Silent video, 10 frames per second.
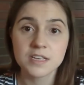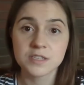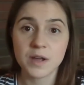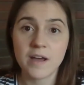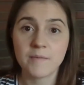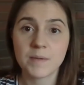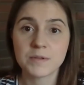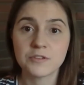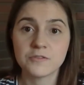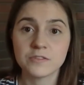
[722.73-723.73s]
So I have my
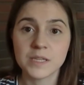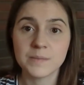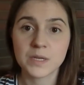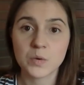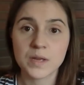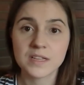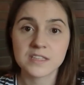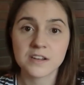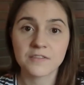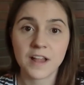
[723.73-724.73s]
beautiful Lemon Queen
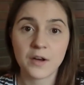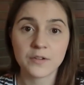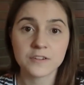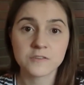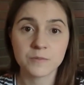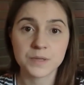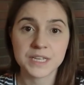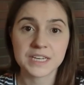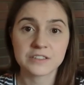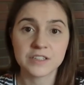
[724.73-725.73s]
sunflowers from
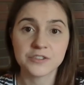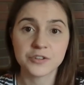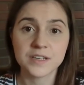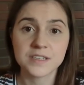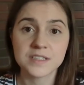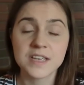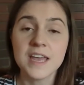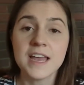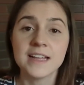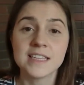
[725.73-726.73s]
Botanical Interest.
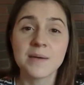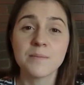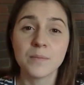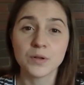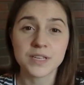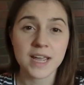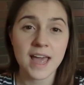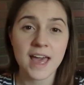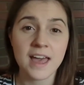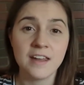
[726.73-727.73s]
It's a
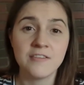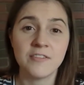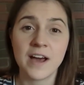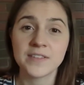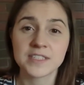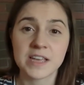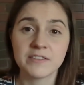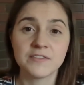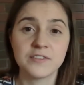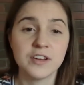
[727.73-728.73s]
multi-head, 5 to
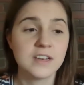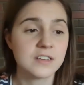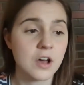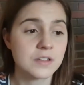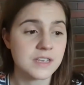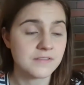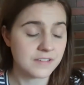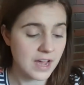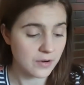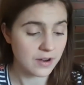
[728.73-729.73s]
7 foot tall
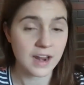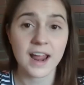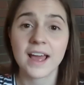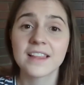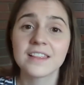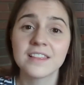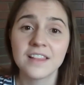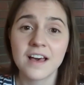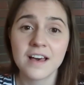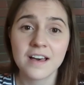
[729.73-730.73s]
sunflower, and I
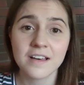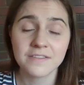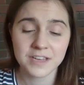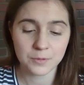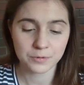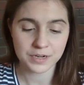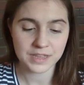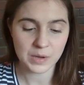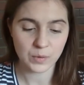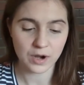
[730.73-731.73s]
loved how pretty
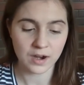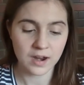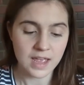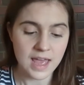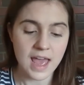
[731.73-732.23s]
they were.